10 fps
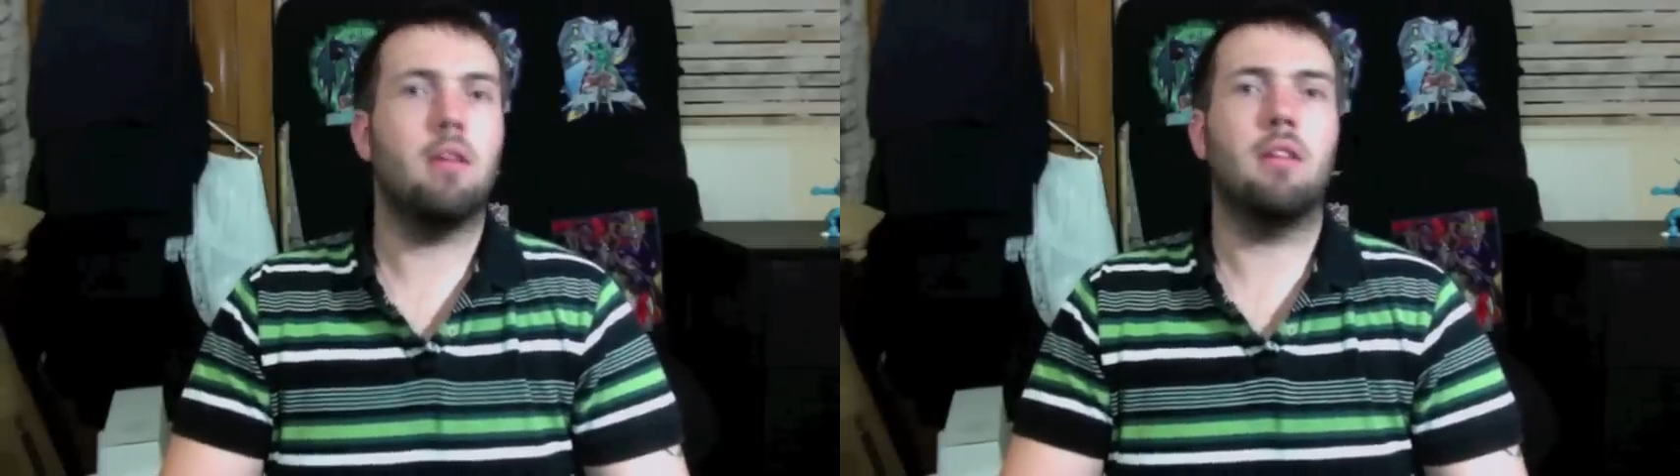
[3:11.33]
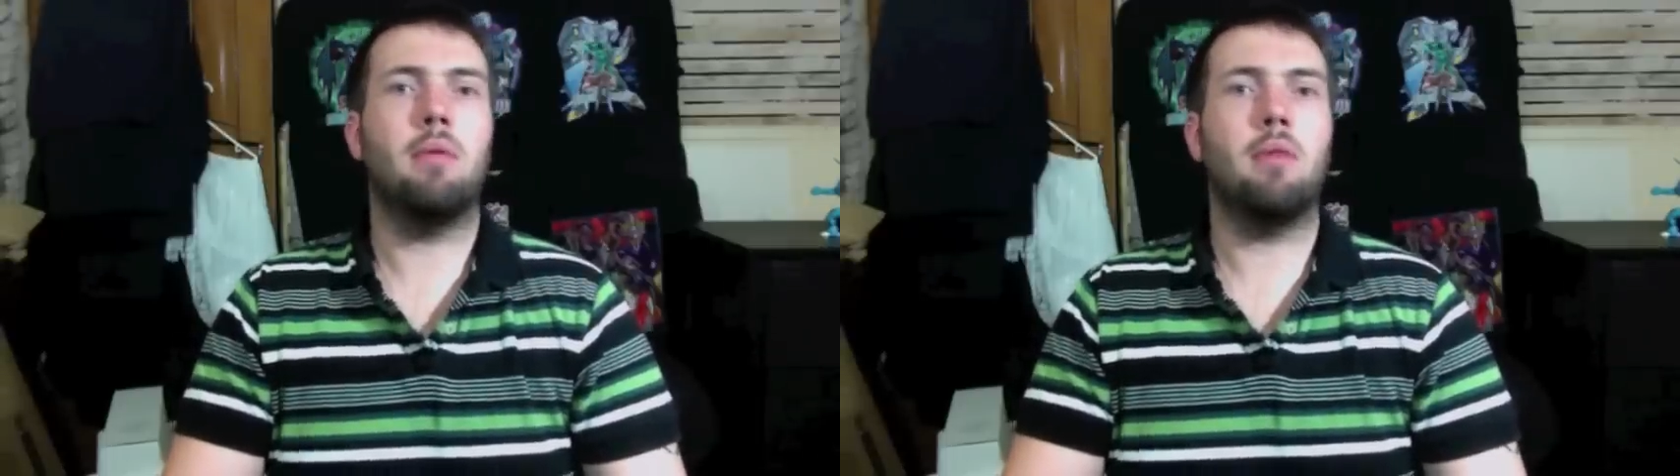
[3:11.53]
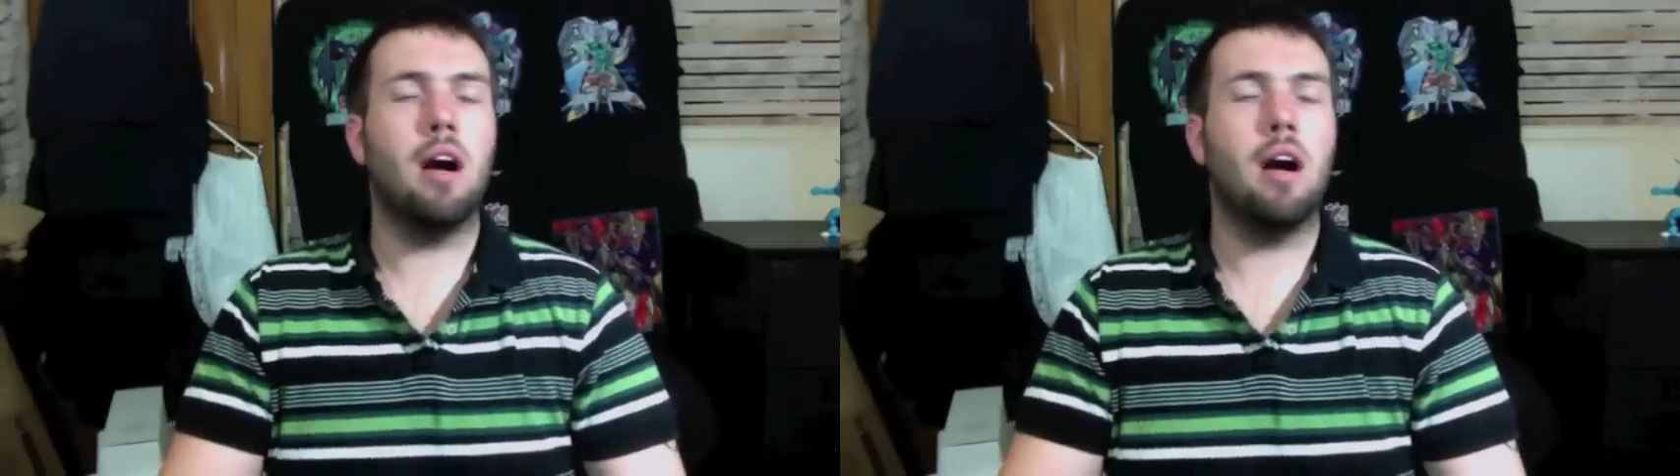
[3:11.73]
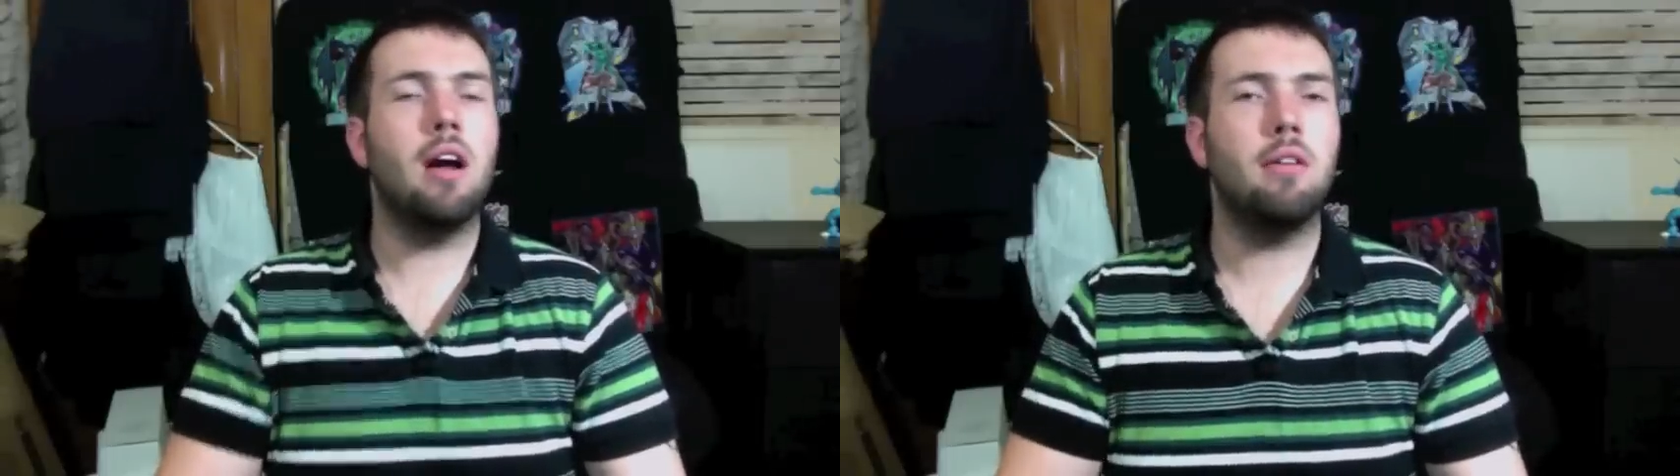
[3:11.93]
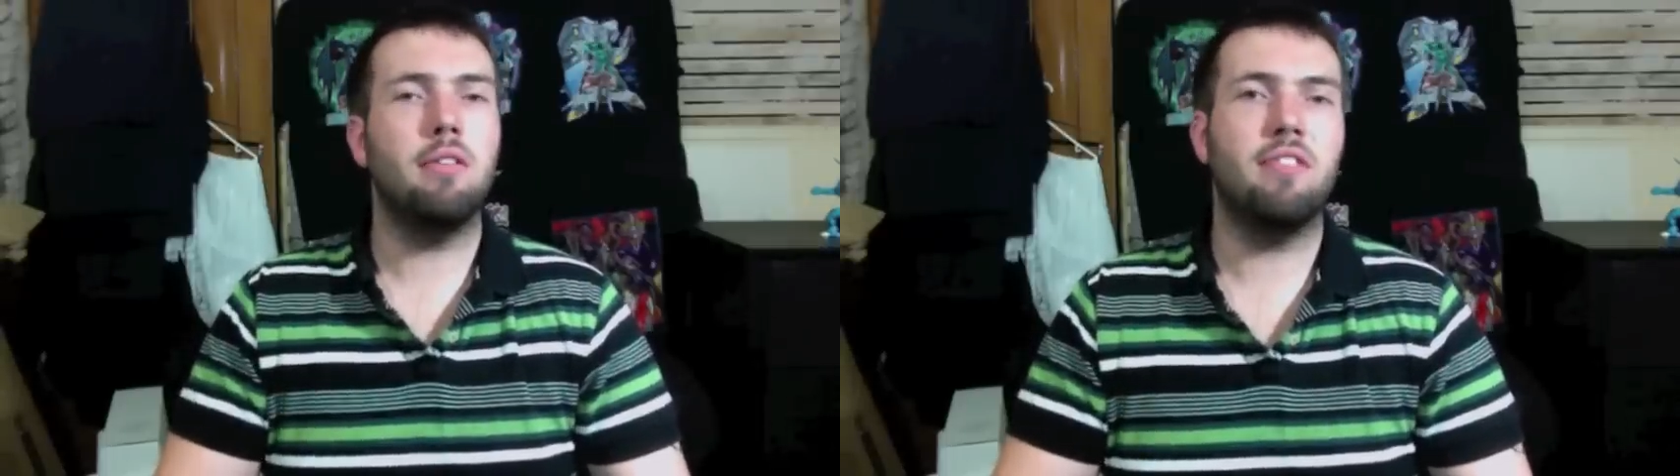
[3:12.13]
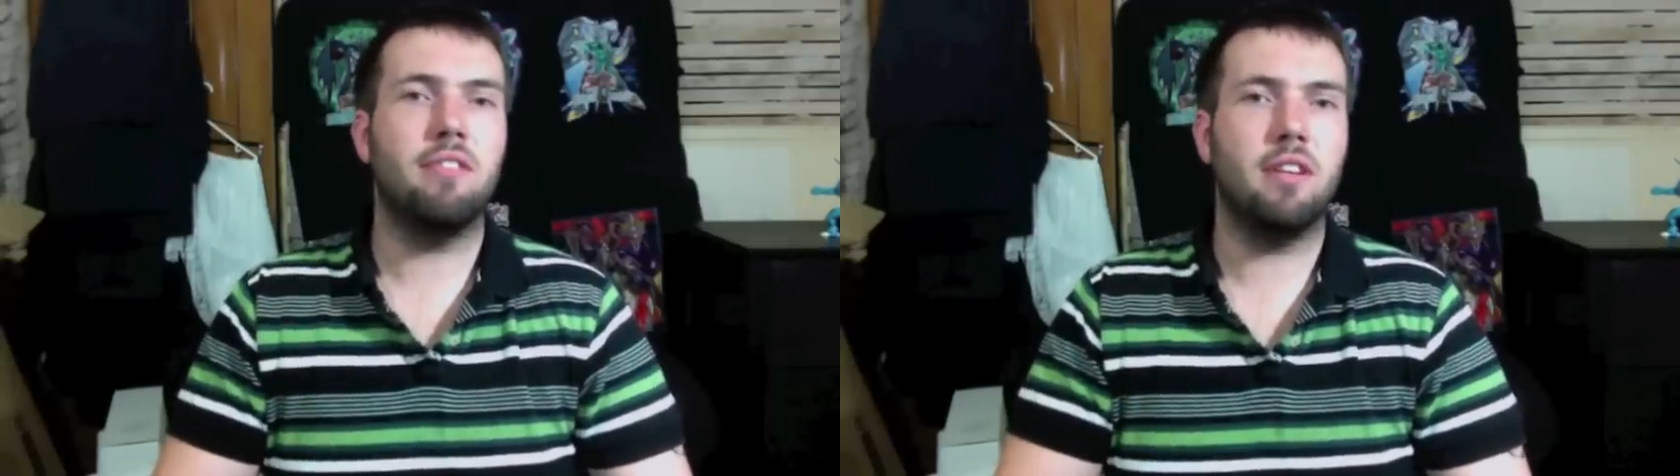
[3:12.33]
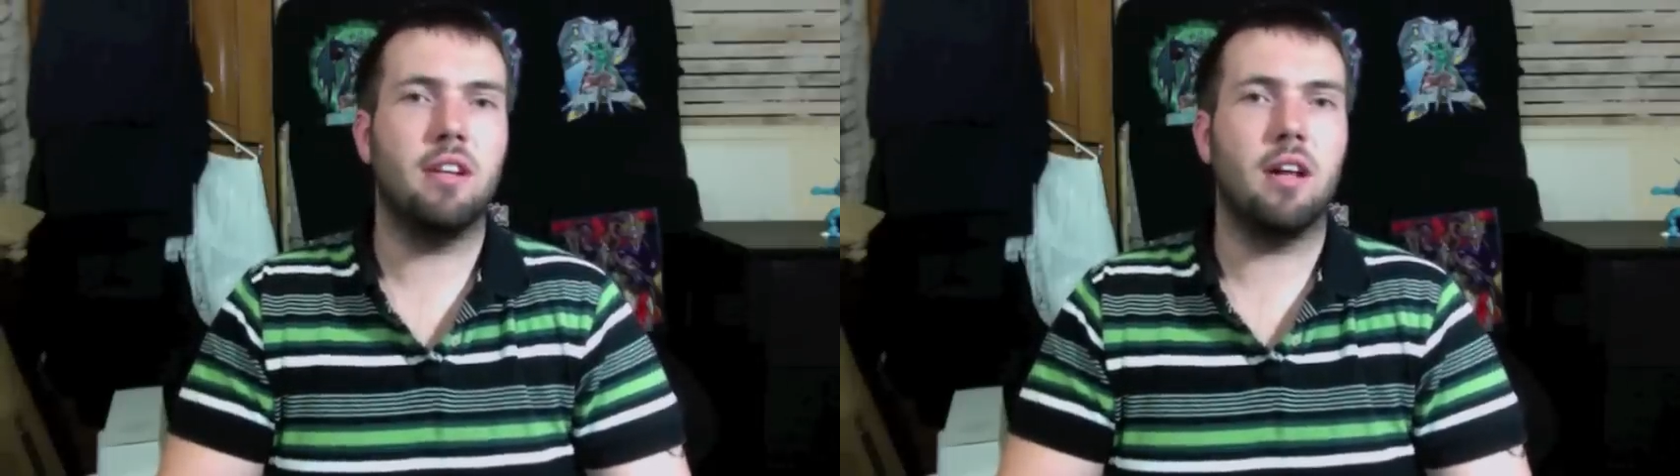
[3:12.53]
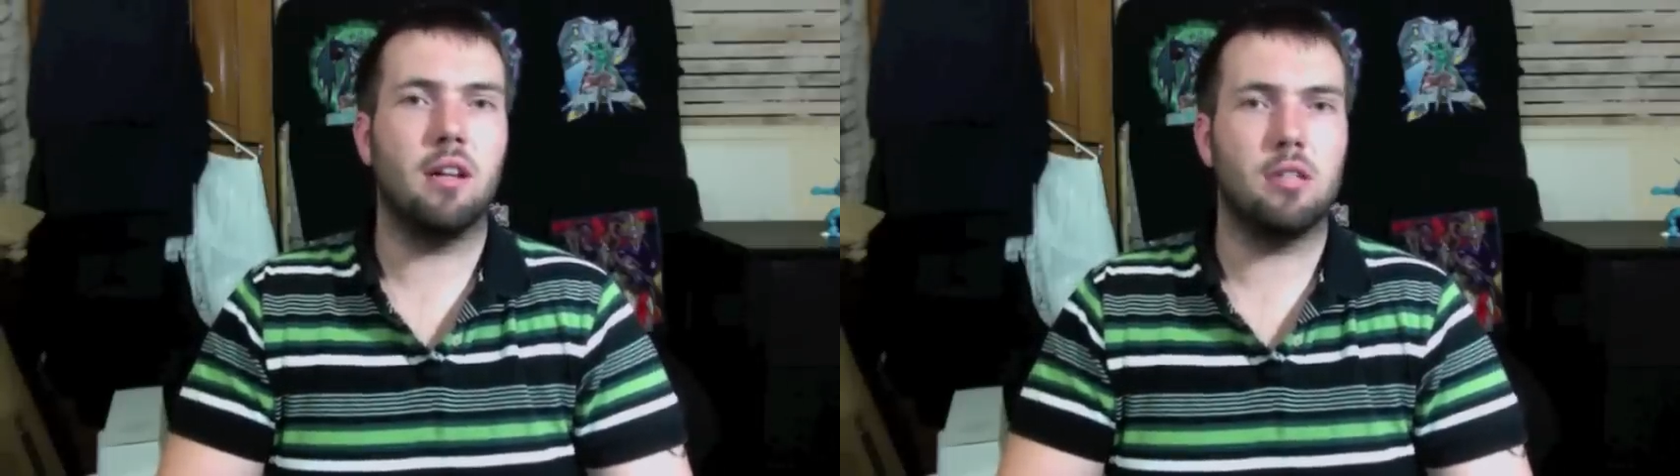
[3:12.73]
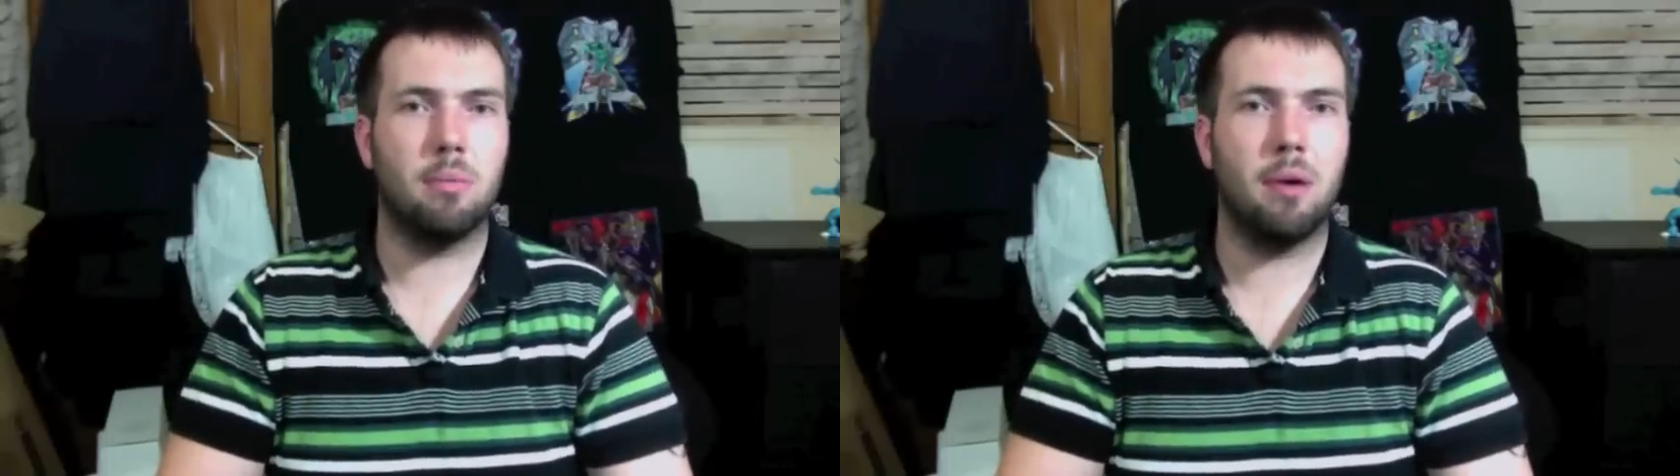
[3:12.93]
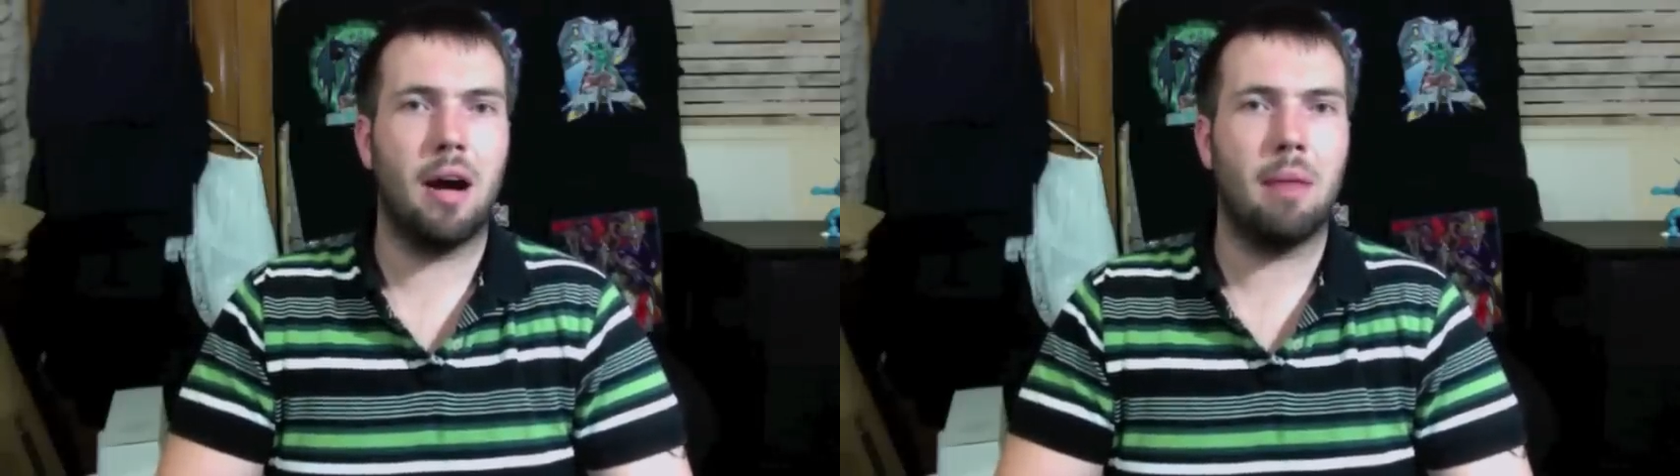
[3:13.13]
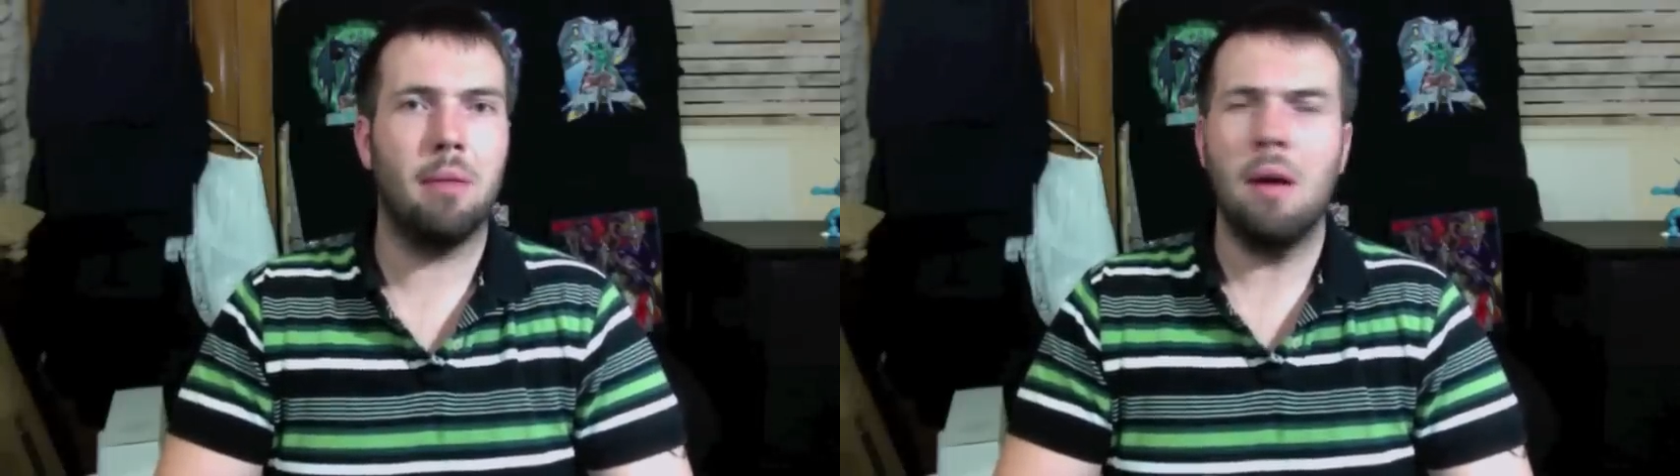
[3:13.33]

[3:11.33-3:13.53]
they were $150 a pop.